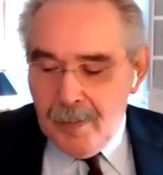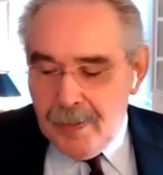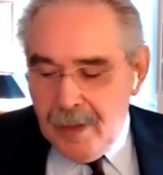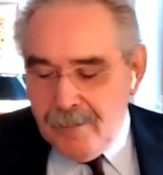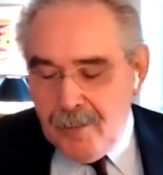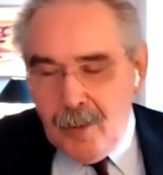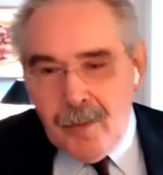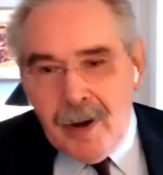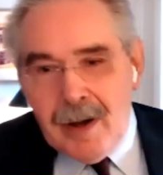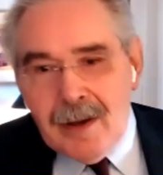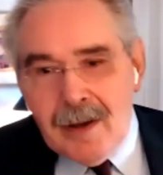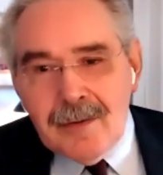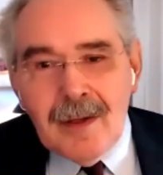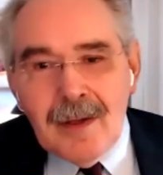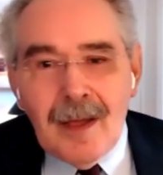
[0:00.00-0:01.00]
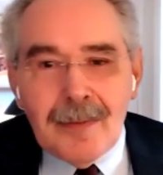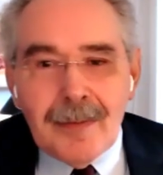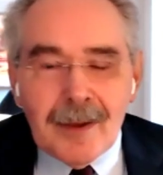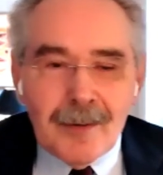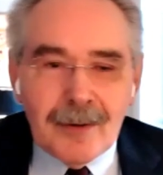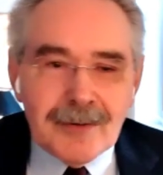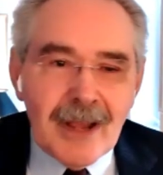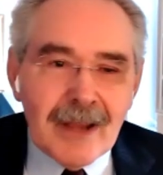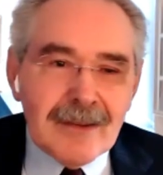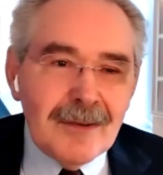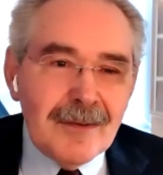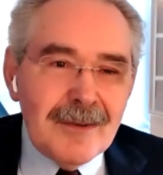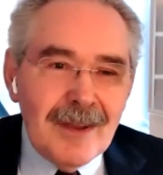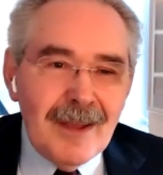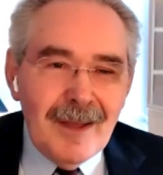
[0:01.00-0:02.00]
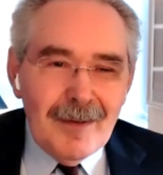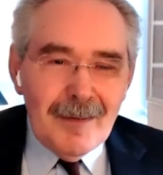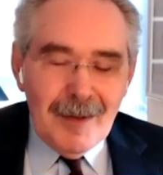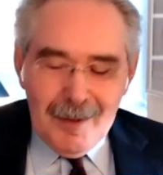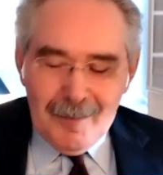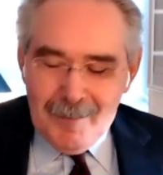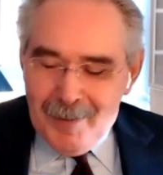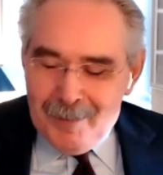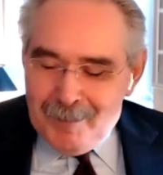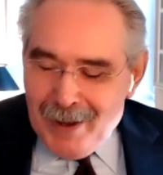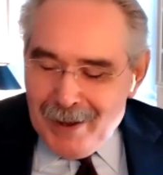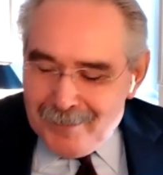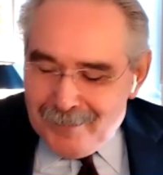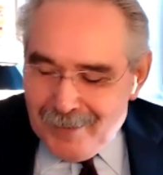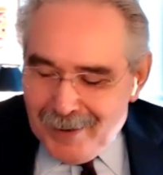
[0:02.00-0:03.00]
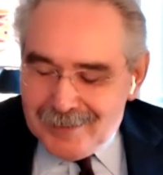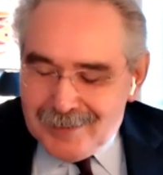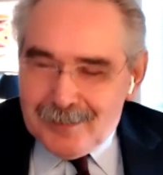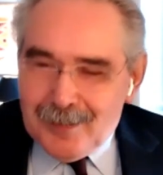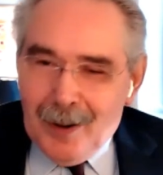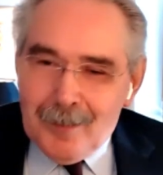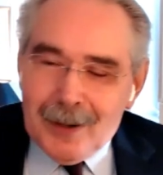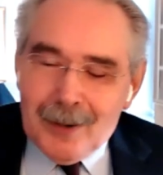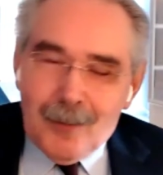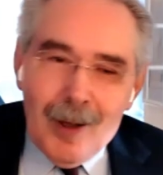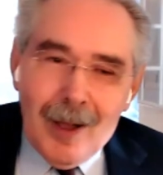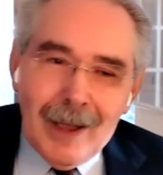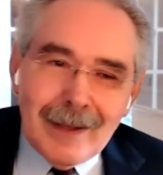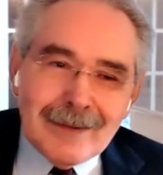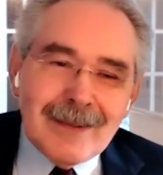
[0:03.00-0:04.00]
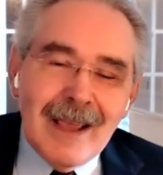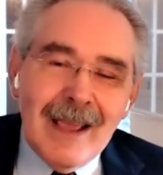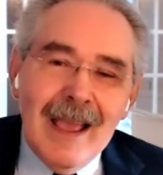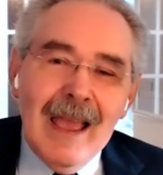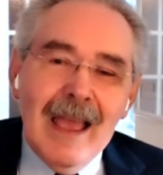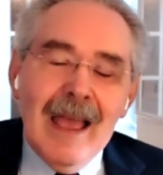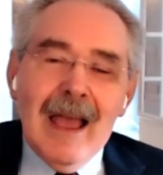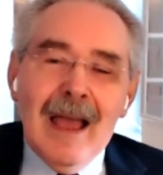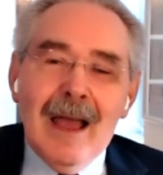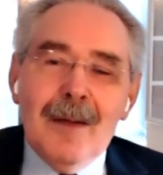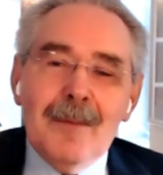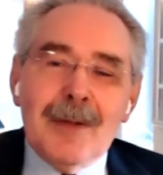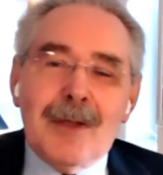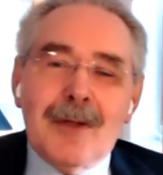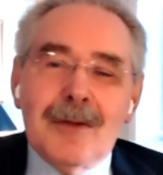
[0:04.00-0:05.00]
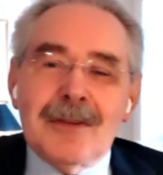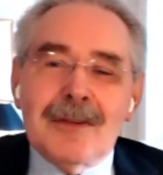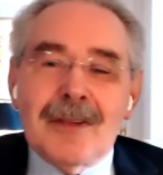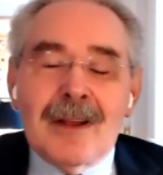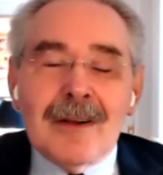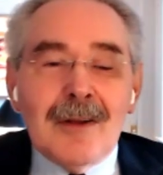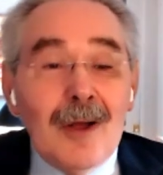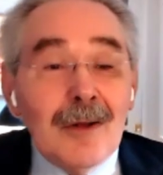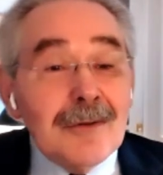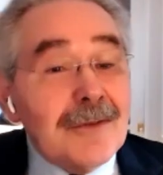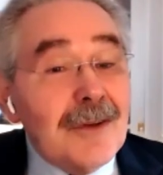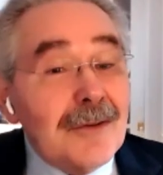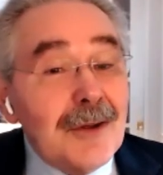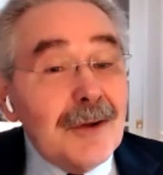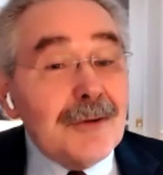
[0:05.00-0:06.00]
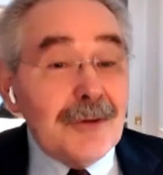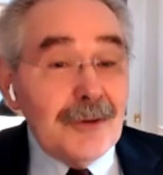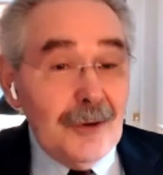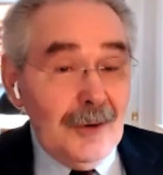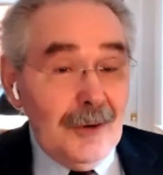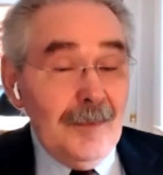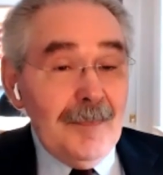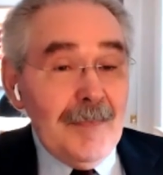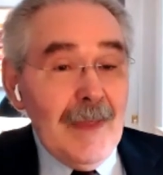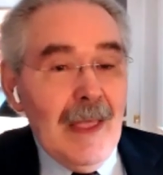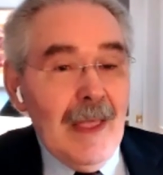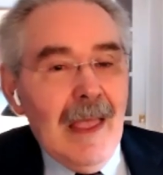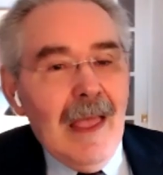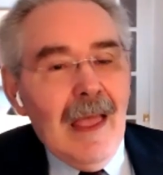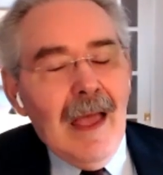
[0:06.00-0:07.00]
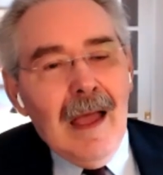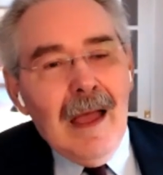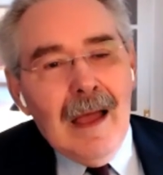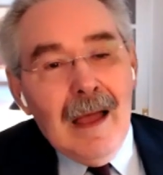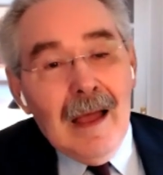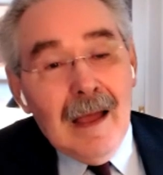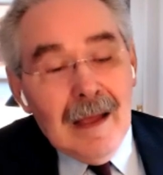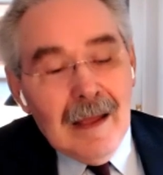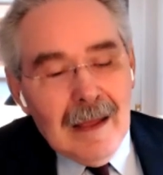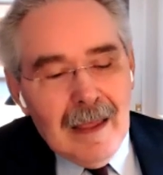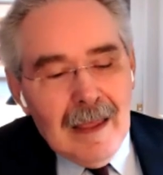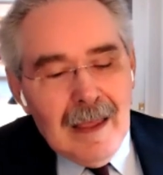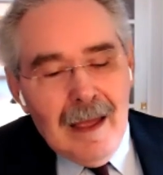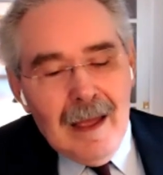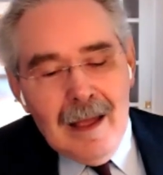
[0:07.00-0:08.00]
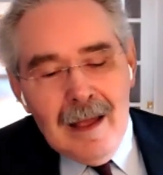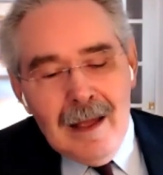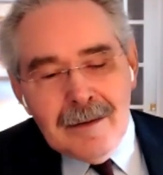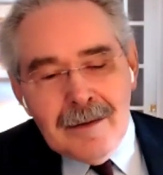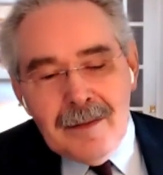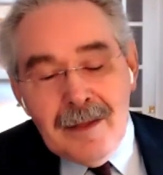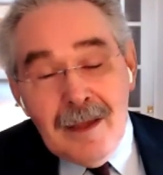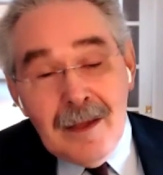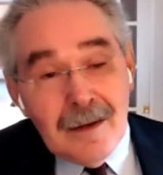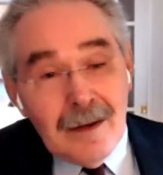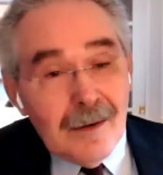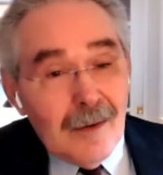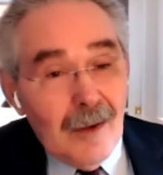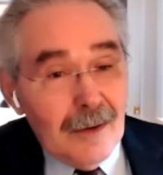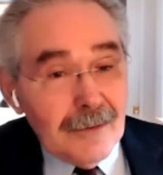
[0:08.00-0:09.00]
they've already, I think, rejected my advice, probably wise, because it's unconstitutional under the Indian